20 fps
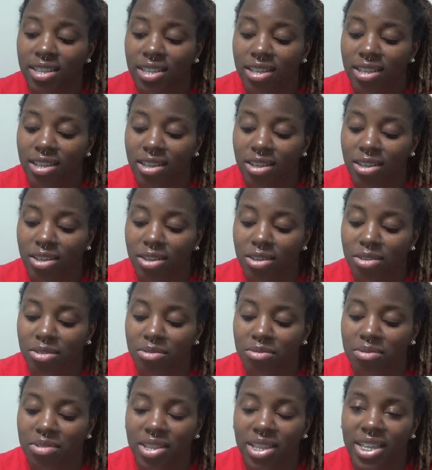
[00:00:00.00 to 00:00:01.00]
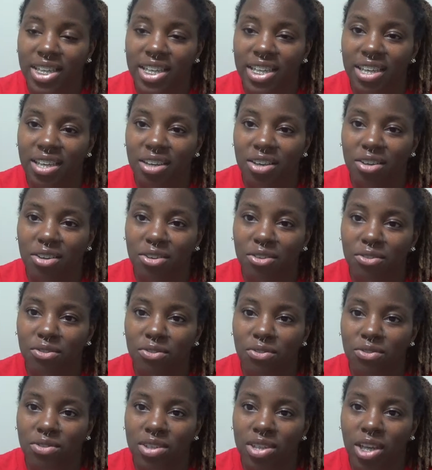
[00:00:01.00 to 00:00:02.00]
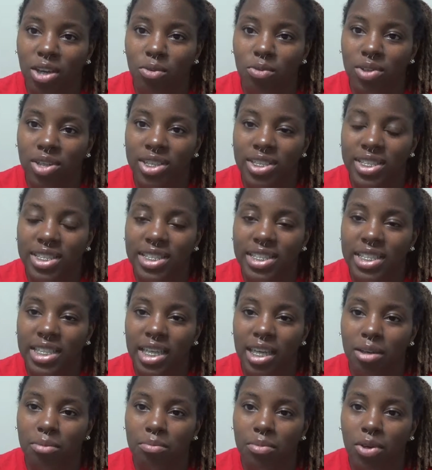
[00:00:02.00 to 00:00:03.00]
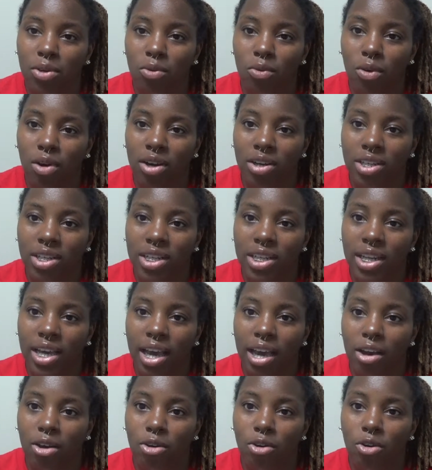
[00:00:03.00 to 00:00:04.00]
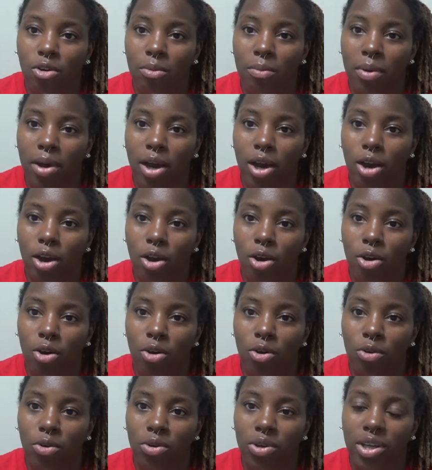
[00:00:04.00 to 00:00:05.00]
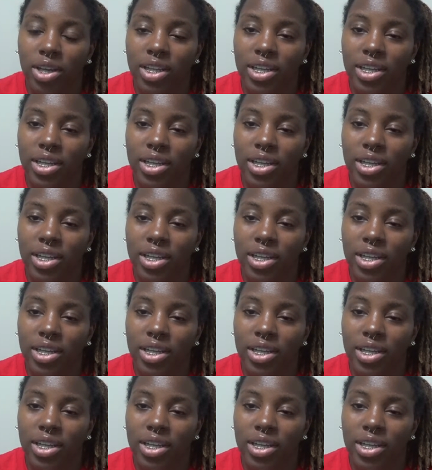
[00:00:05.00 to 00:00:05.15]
um, than if they would have just let me worked it out on my own.